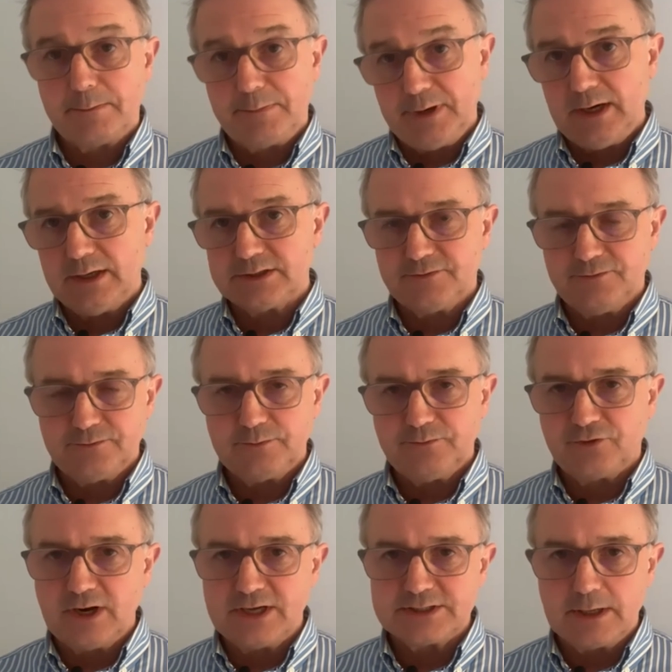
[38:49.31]
But
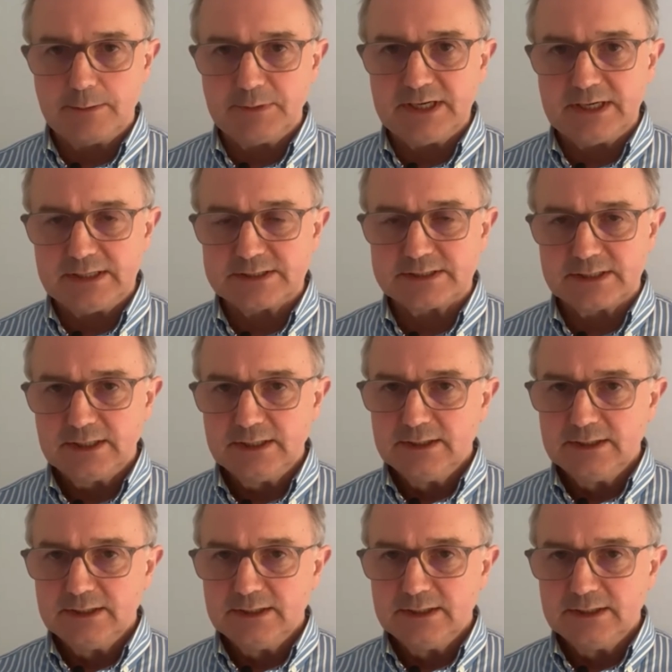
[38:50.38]
for SMEs,